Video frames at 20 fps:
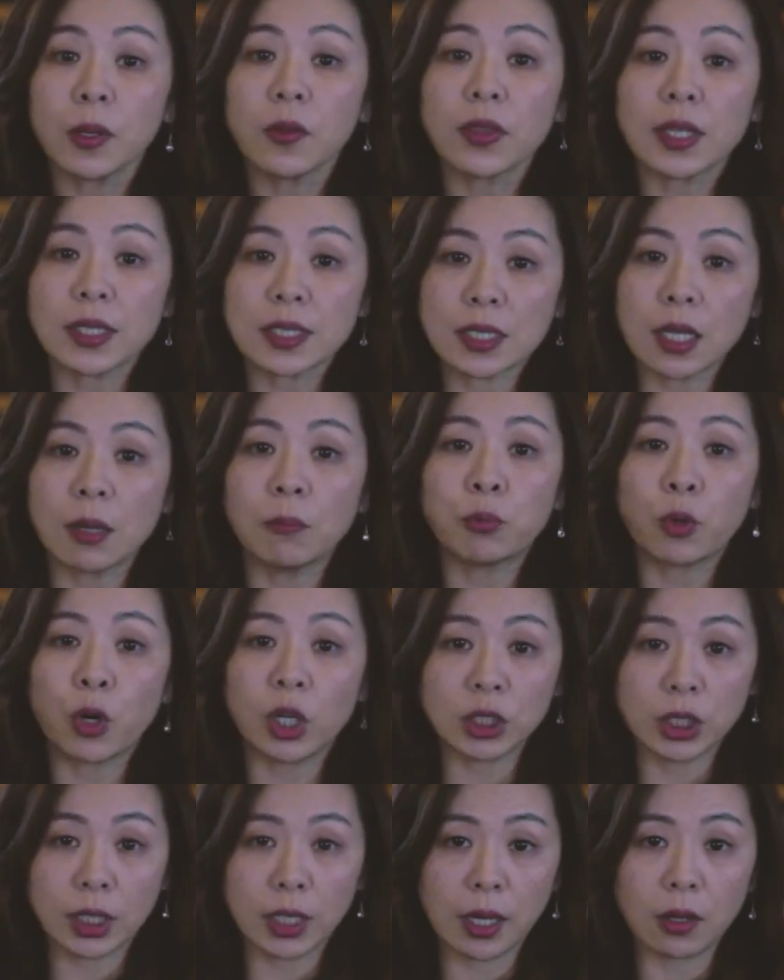that some
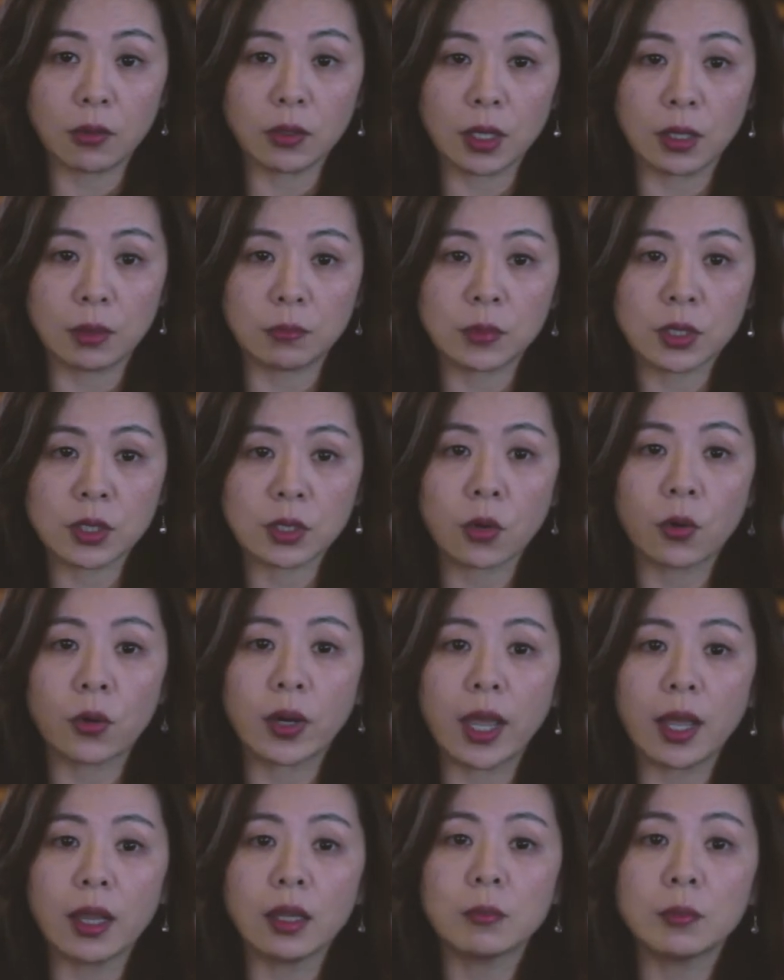project outcomes or
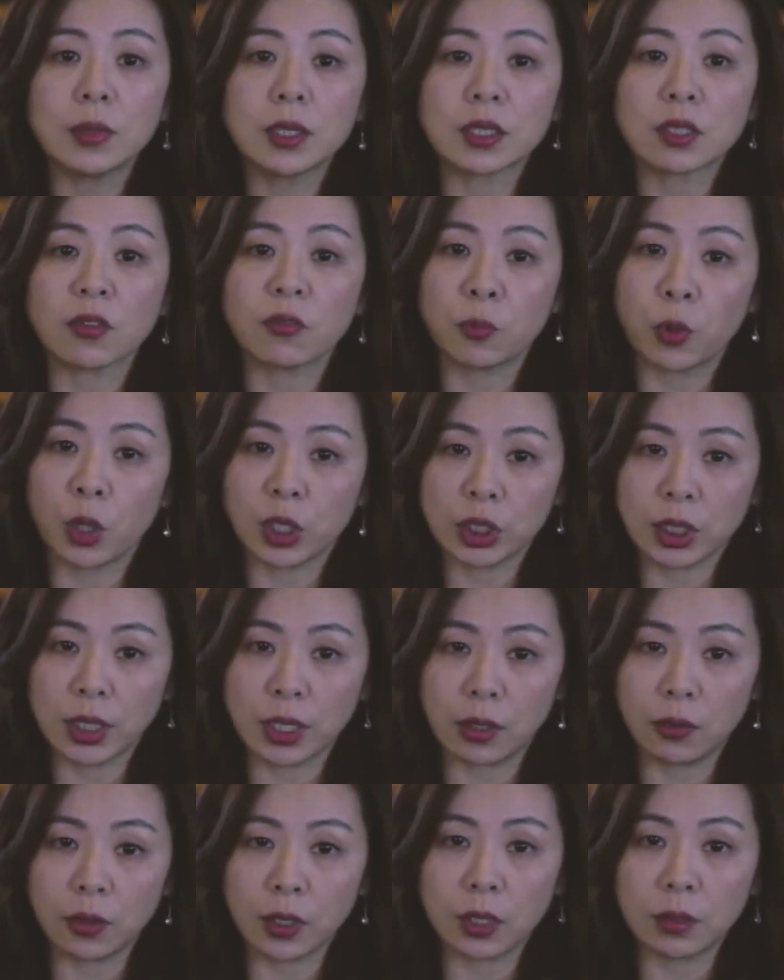elements of project
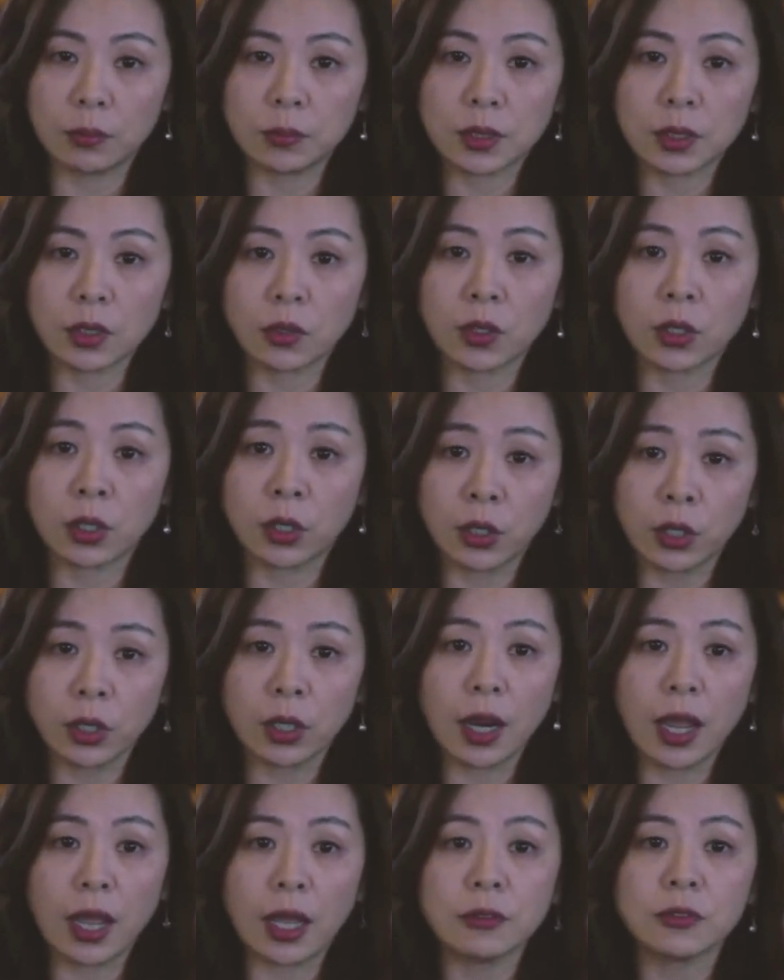outcomes
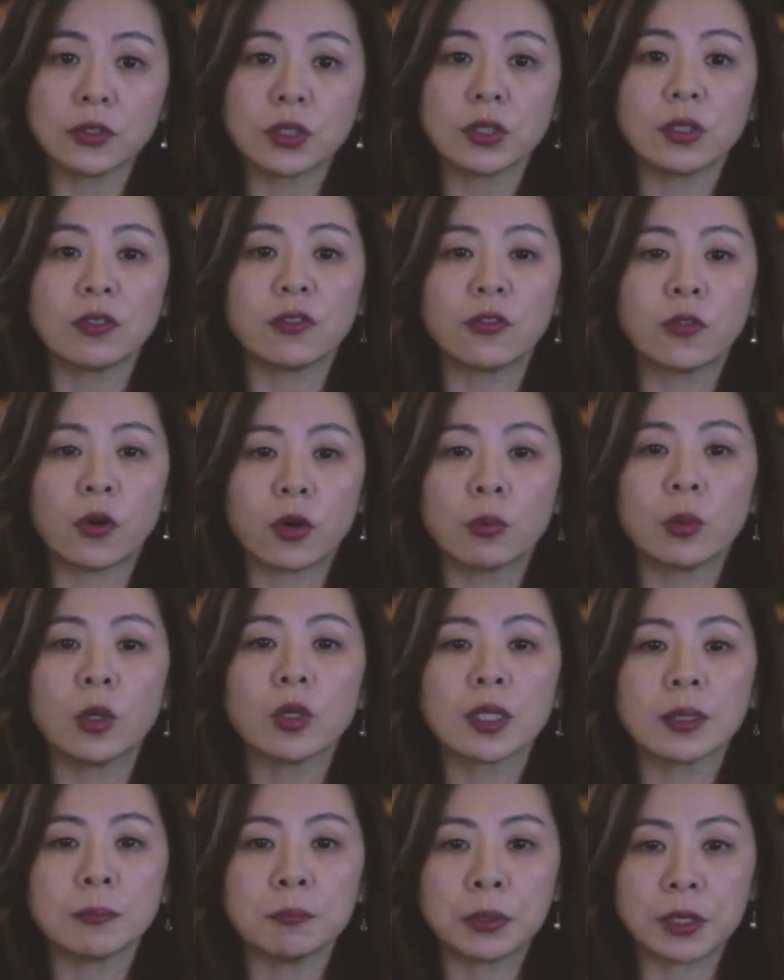occur after the formal
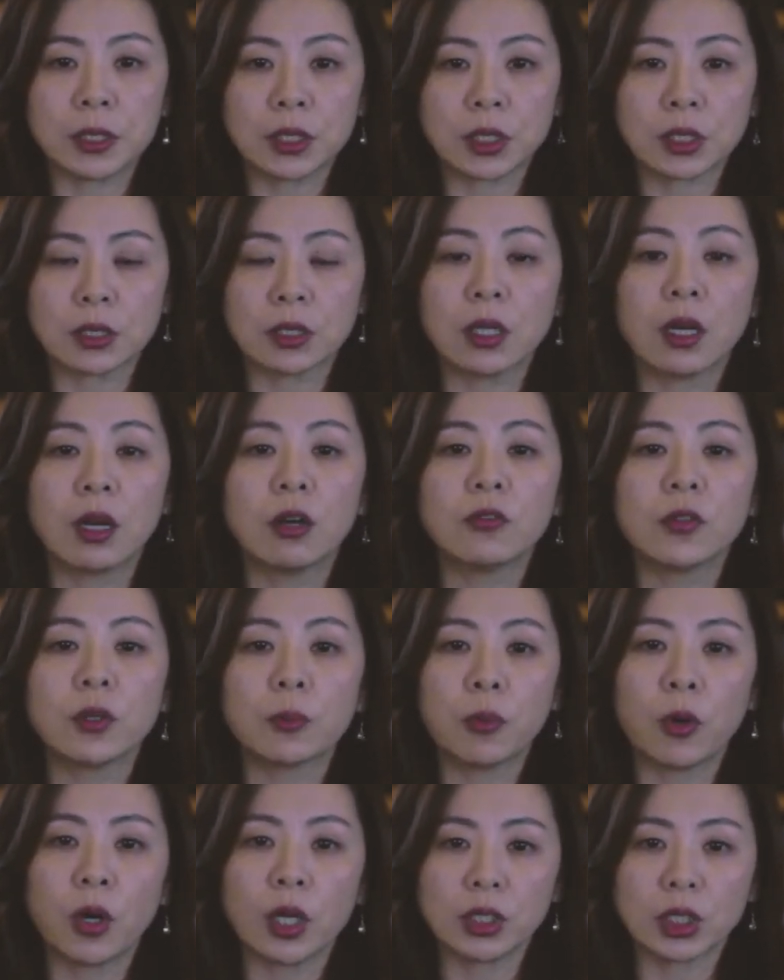completion of your
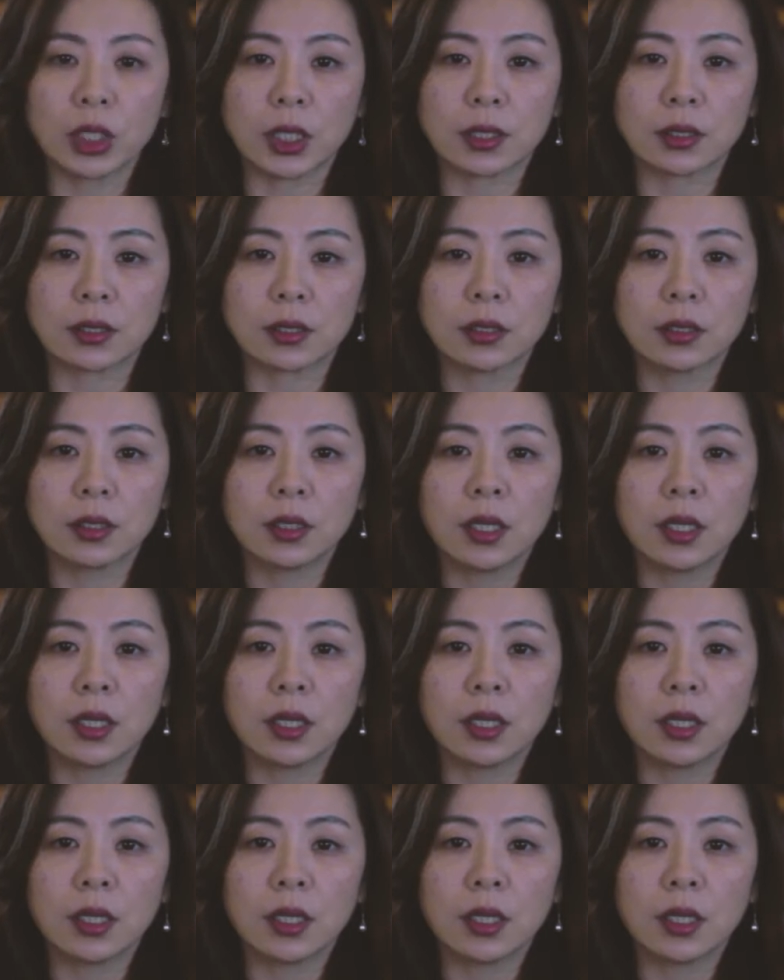project.